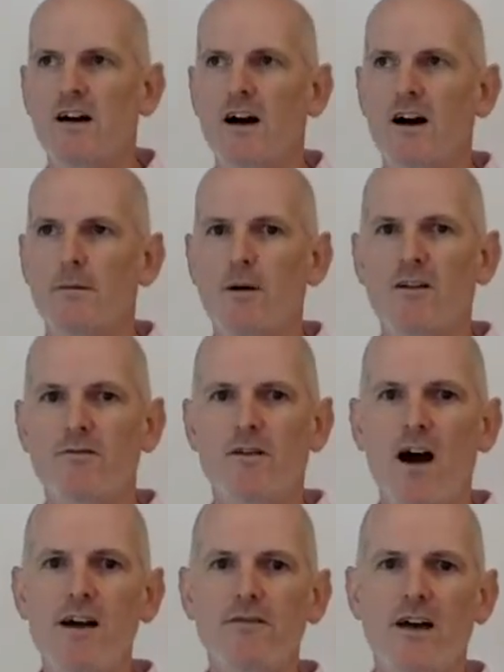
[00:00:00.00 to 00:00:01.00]
about
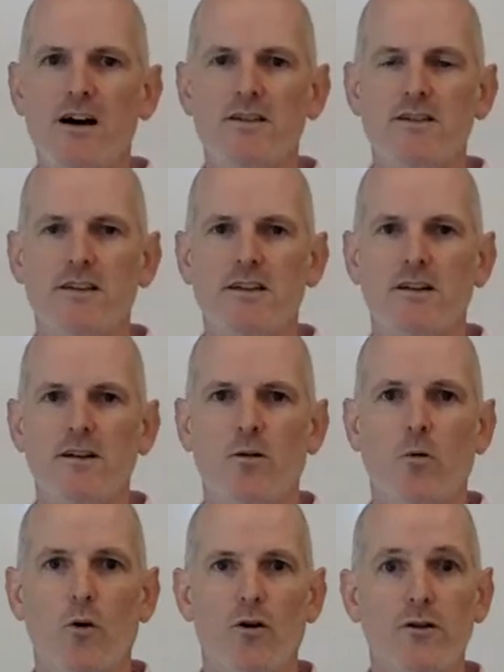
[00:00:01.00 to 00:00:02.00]
5,000
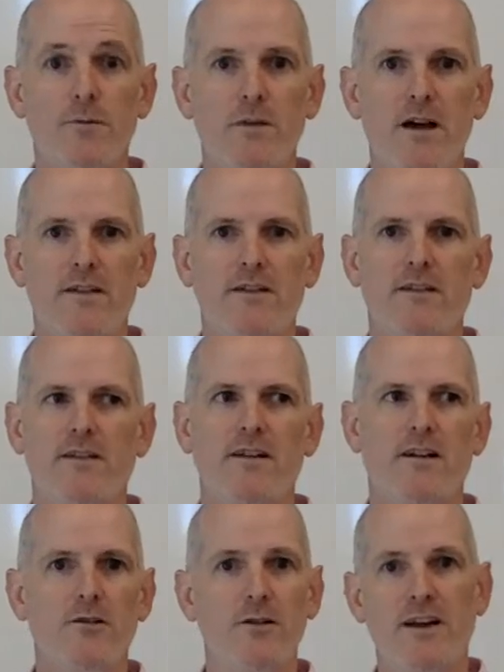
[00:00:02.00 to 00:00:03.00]
world myths,
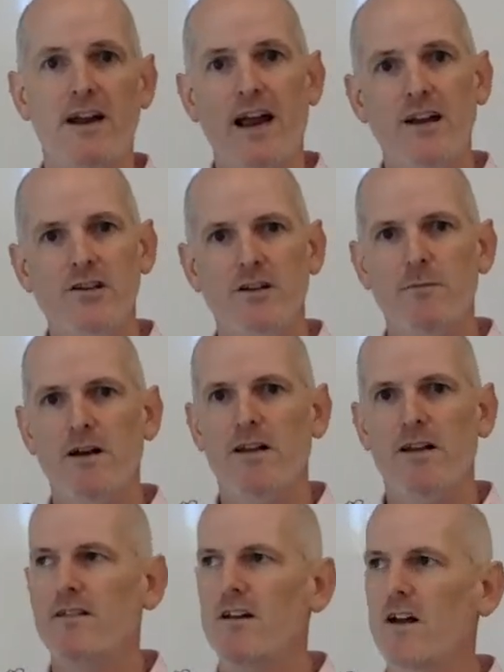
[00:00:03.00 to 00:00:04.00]
including ancient
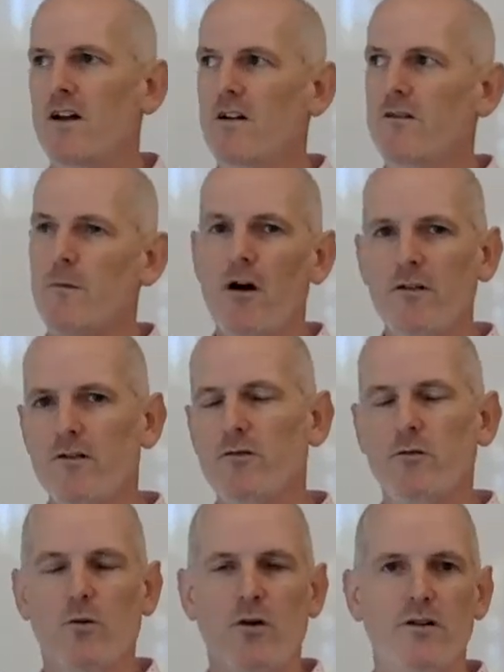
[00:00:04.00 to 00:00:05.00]
myths from all over
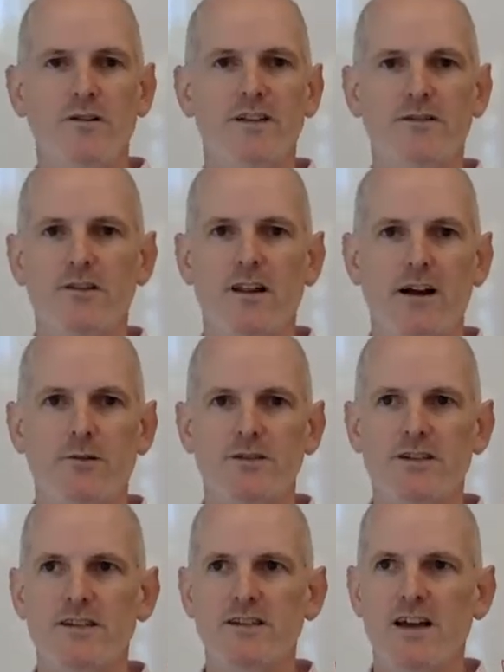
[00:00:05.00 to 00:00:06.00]
the world, different
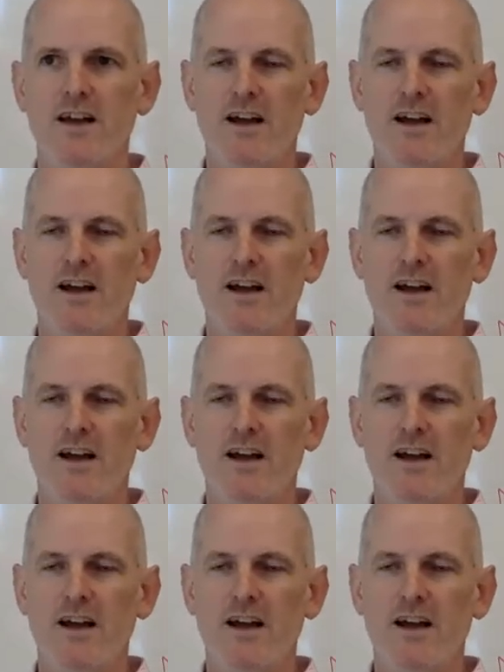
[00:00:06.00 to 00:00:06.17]
languages,